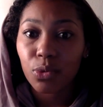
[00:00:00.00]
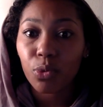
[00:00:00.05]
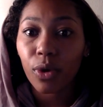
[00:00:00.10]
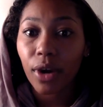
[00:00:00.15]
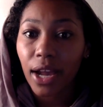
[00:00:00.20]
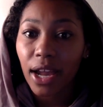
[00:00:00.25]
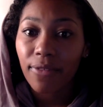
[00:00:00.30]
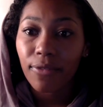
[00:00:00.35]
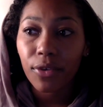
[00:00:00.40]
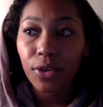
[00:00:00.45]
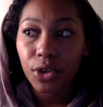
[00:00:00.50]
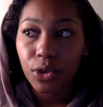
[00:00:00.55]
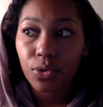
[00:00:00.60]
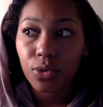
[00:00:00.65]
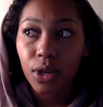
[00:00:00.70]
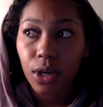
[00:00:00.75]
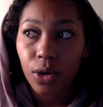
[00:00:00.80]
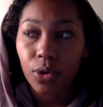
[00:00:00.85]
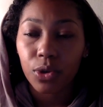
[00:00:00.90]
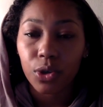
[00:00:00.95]
Wherever you
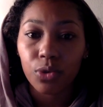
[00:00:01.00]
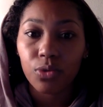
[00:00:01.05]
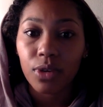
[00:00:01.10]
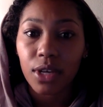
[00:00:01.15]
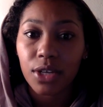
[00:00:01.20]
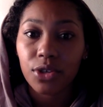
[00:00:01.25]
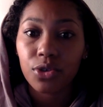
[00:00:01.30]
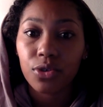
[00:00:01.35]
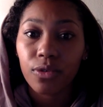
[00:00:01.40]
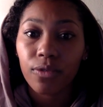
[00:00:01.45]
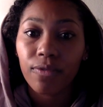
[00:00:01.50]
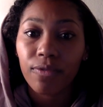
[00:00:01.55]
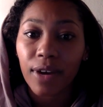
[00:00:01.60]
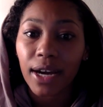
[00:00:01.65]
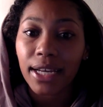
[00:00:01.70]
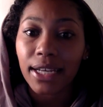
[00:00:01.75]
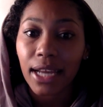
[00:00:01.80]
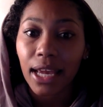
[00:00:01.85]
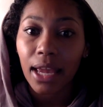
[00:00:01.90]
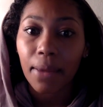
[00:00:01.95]
go, you need to
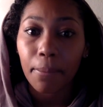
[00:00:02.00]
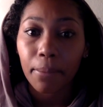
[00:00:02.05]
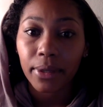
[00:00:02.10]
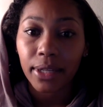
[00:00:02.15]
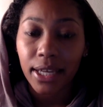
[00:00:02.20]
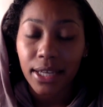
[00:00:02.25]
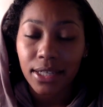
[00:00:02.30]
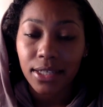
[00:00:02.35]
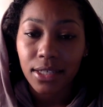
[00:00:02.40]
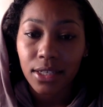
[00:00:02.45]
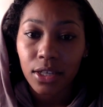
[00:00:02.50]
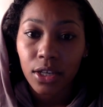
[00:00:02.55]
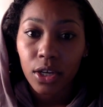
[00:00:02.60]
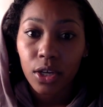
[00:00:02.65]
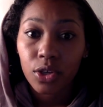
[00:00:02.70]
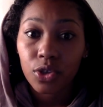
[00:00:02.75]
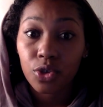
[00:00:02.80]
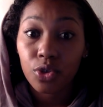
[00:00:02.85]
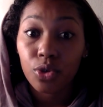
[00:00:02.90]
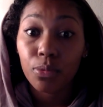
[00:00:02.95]
find a place
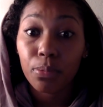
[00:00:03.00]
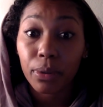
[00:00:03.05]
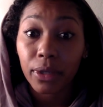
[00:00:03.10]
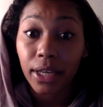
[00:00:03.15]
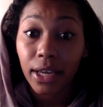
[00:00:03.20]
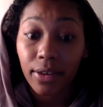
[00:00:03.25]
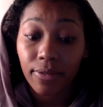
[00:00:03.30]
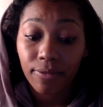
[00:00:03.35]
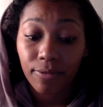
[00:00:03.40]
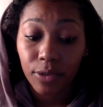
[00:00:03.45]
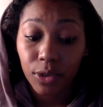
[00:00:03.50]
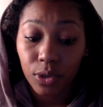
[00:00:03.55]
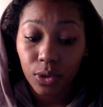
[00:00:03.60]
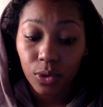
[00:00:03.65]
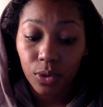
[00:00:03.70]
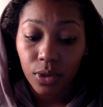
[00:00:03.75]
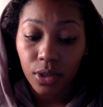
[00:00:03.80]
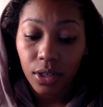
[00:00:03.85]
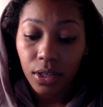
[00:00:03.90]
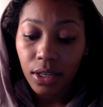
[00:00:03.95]
to plant
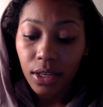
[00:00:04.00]
food.